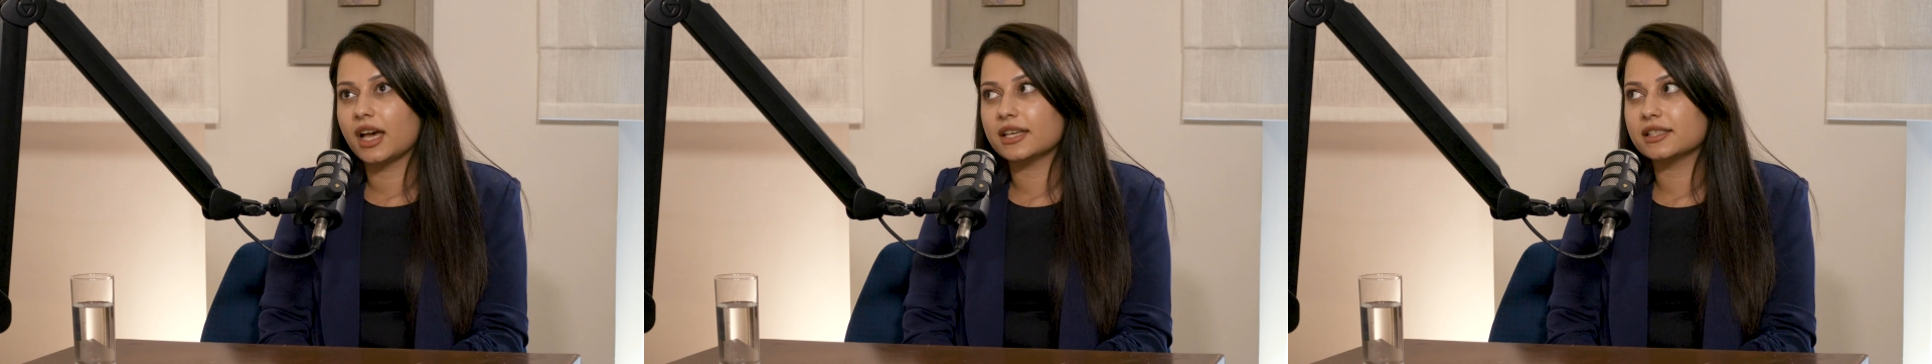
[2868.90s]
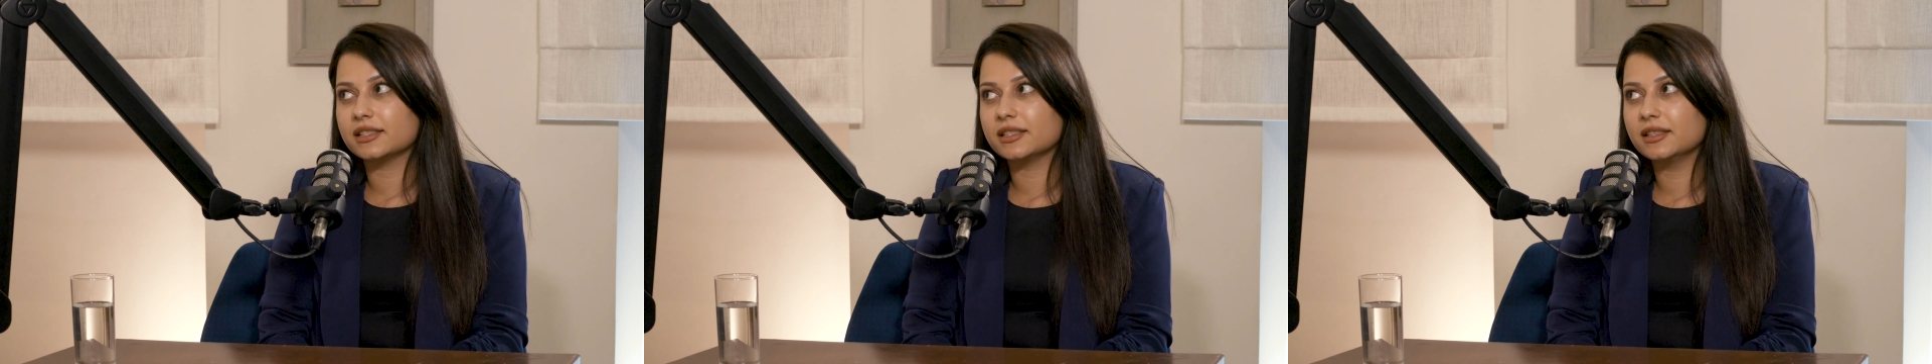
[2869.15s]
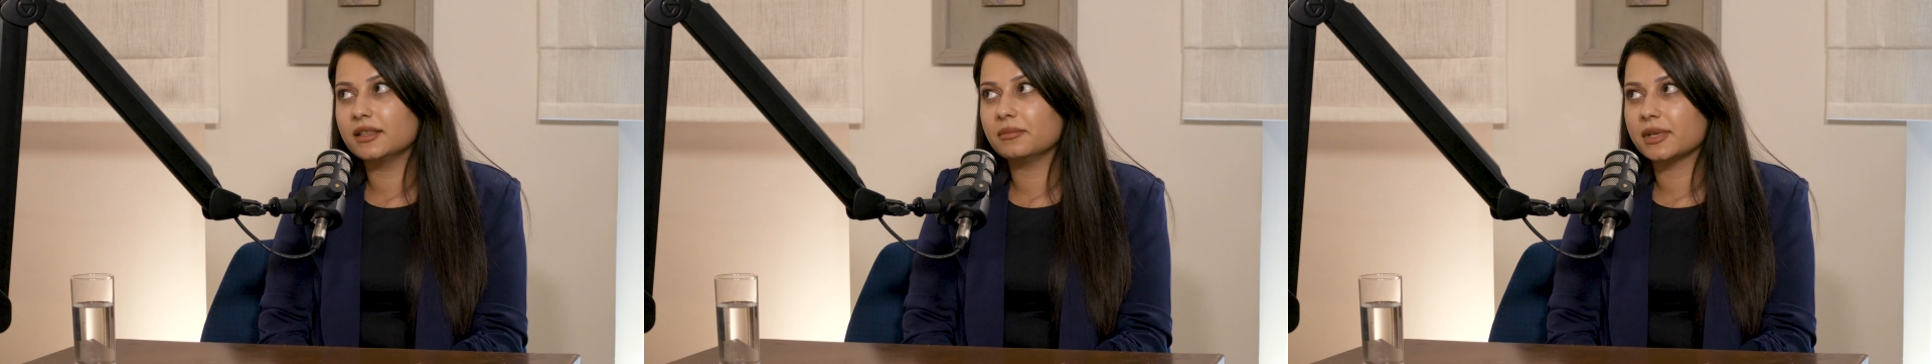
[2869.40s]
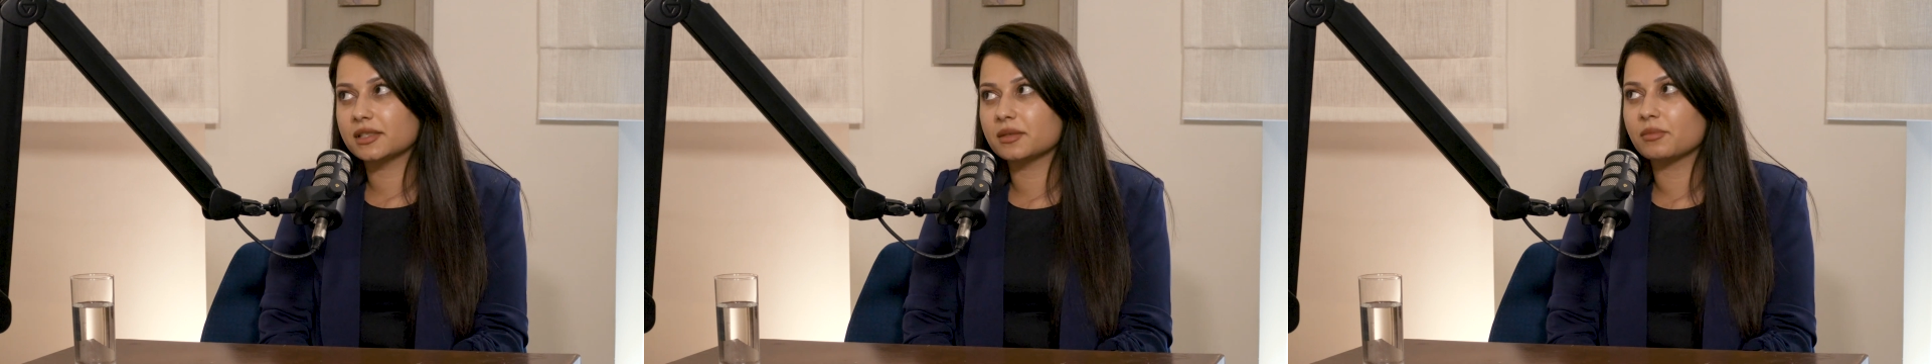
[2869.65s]
I see
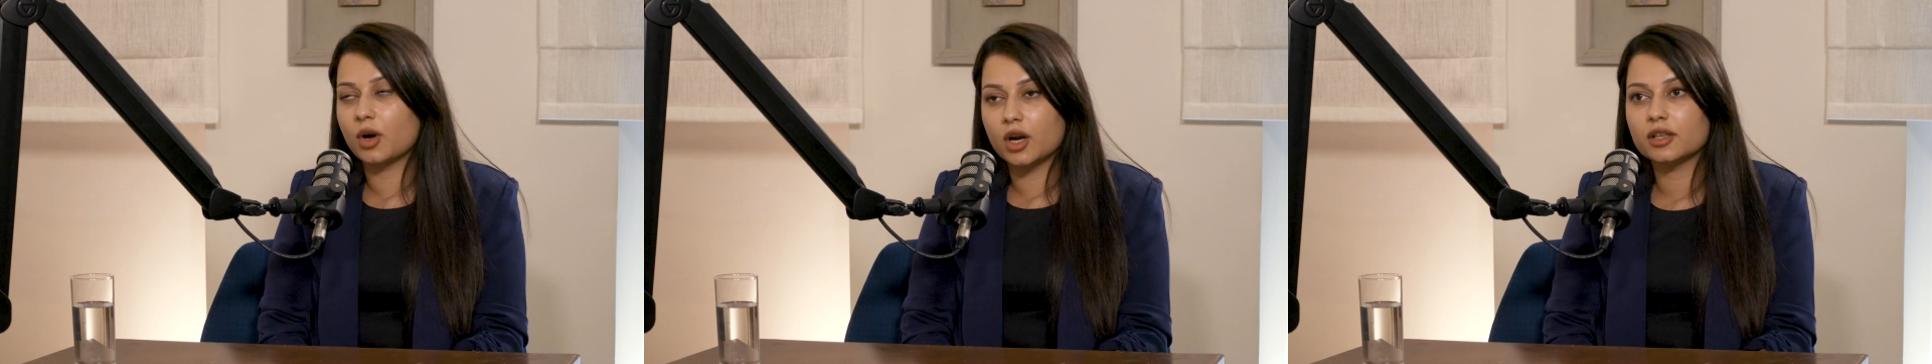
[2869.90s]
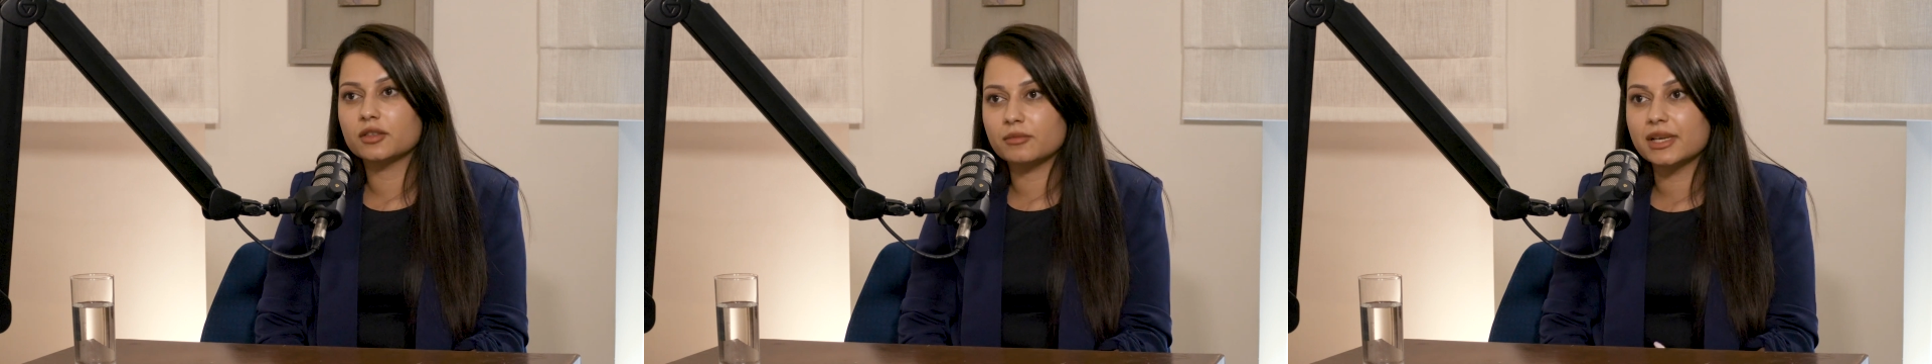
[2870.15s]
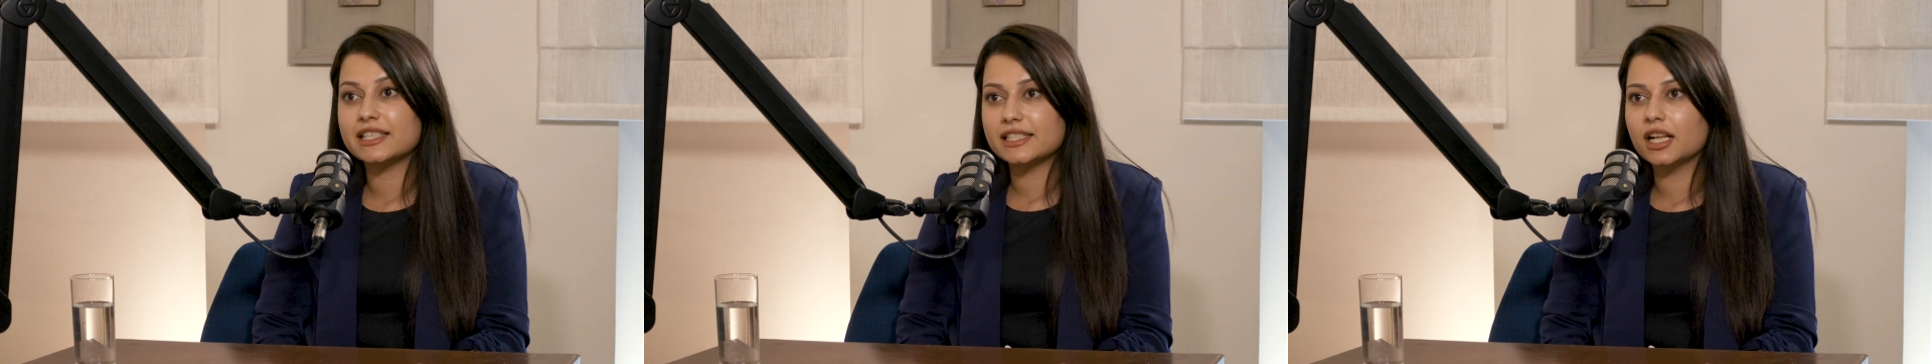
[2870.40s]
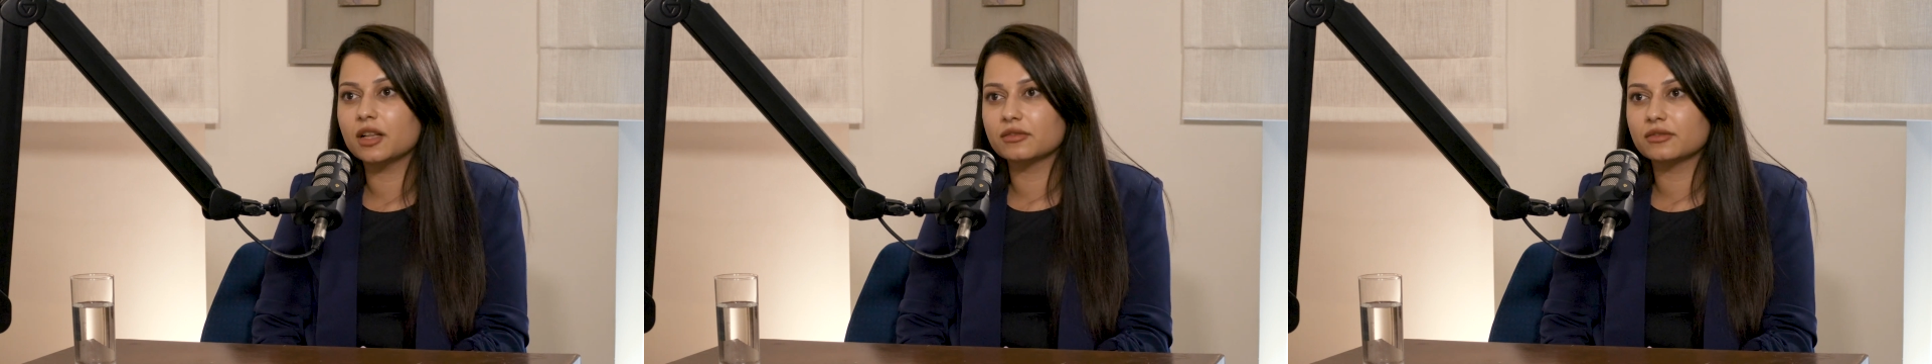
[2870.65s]
them as a part of
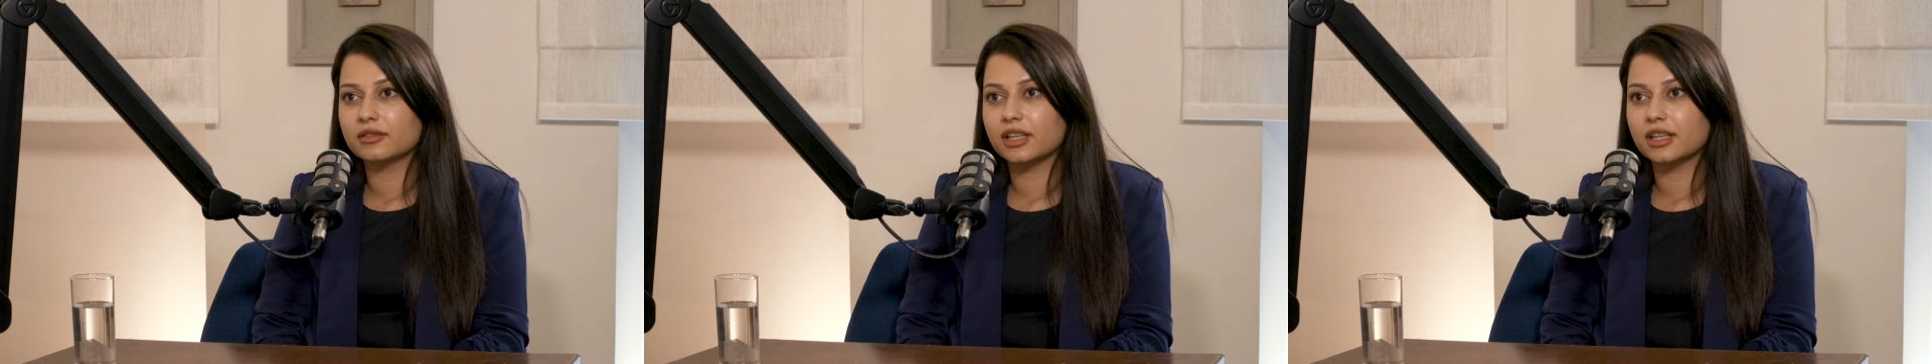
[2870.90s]
myself.